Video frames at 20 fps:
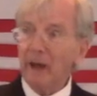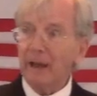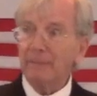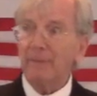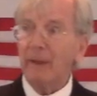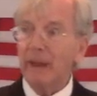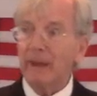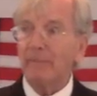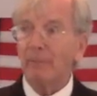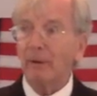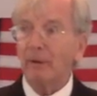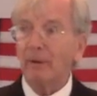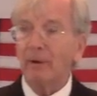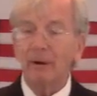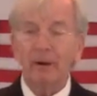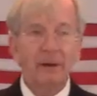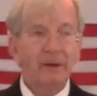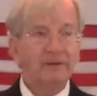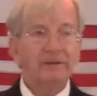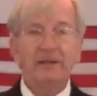
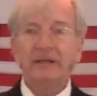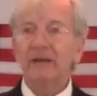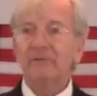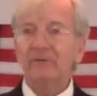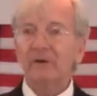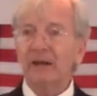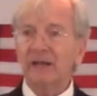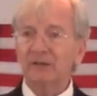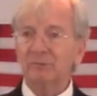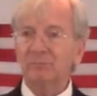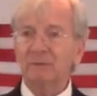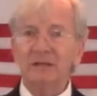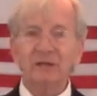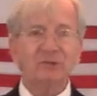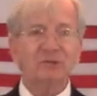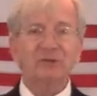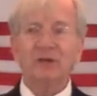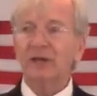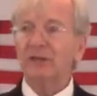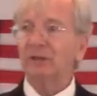paper? They never asked me
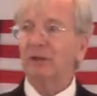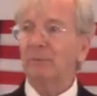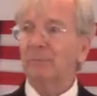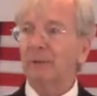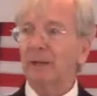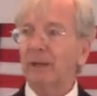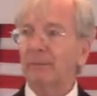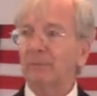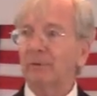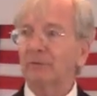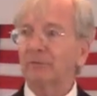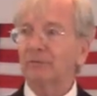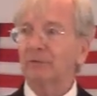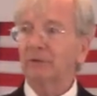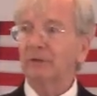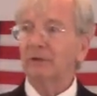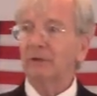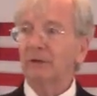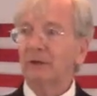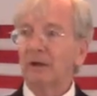to sign their papers.
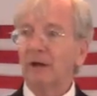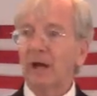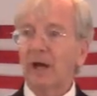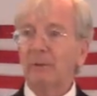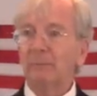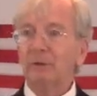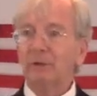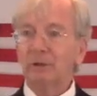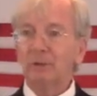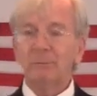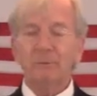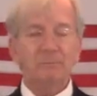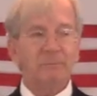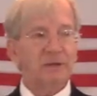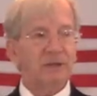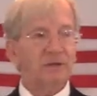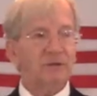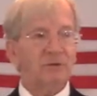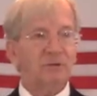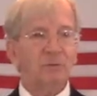I'm a human
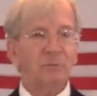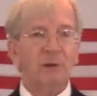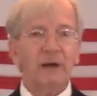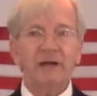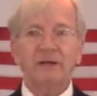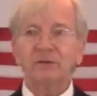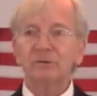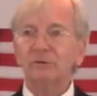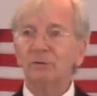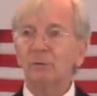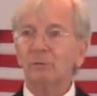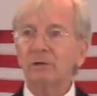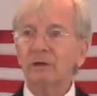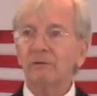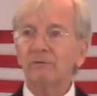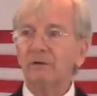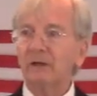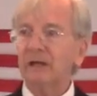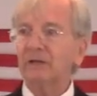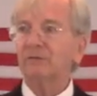being too. Why does no one
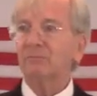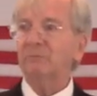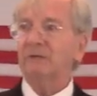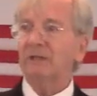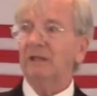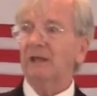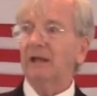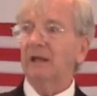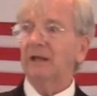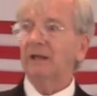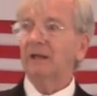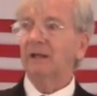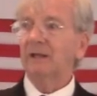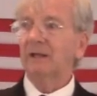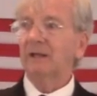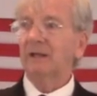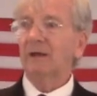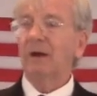ever ask me that?